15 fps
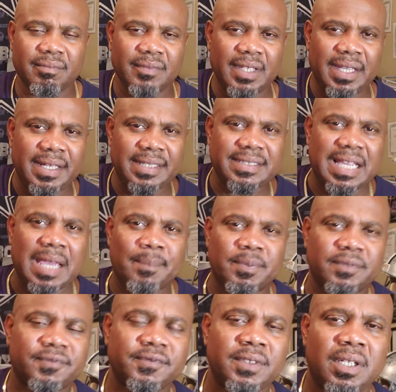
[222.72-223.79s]
any type
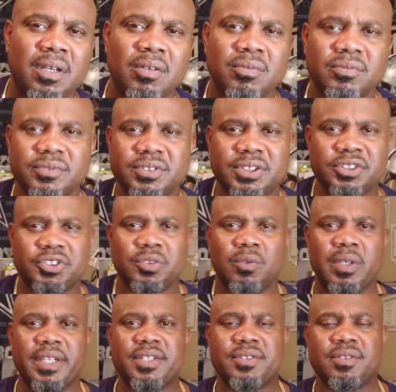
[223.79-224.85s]
of
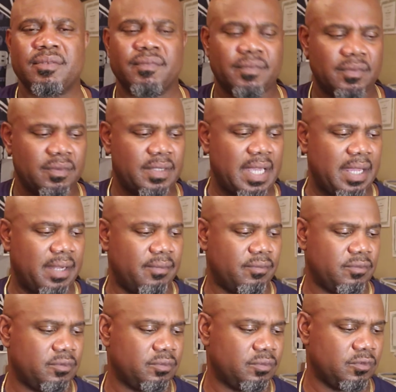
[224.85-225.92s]
situation that
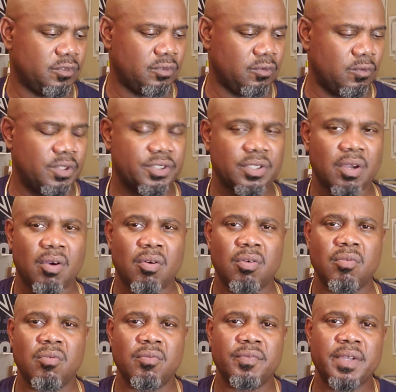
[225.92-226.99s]
was
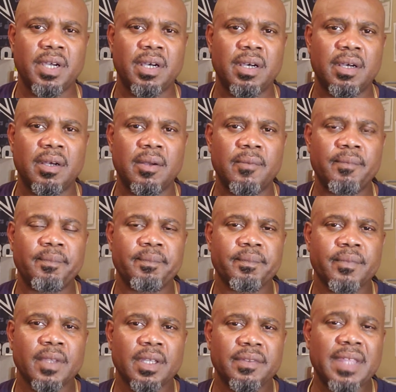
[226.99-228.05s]
on
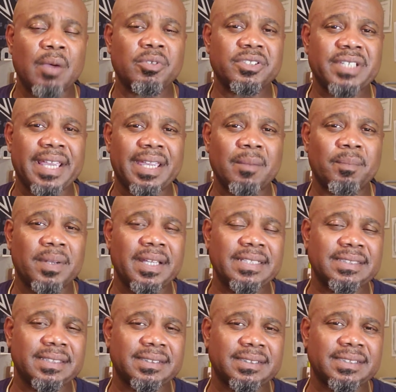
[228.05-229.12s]
that was taking place
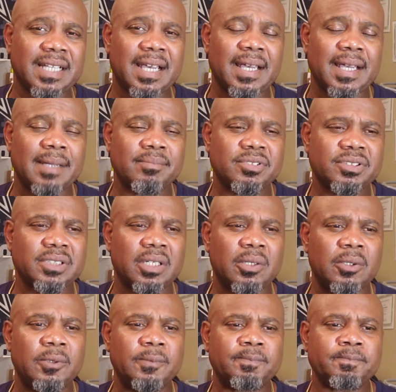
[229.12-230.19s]
at the time.
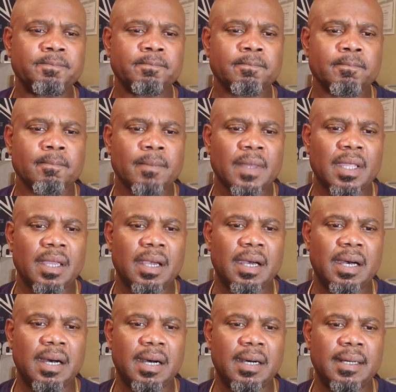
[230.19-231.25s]
So
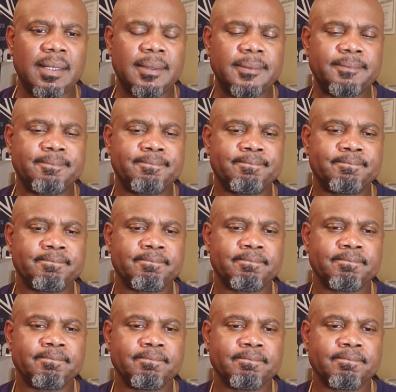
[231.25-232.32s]
my
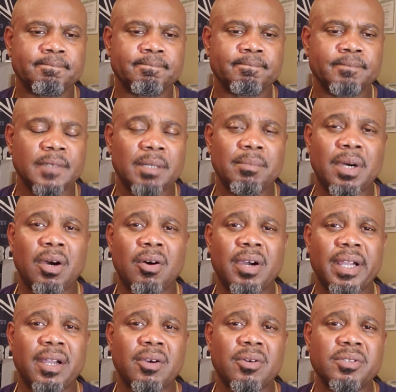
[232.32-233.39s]

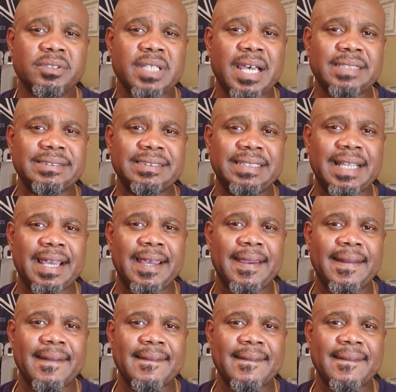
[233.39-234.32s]
heart goes out to Dak.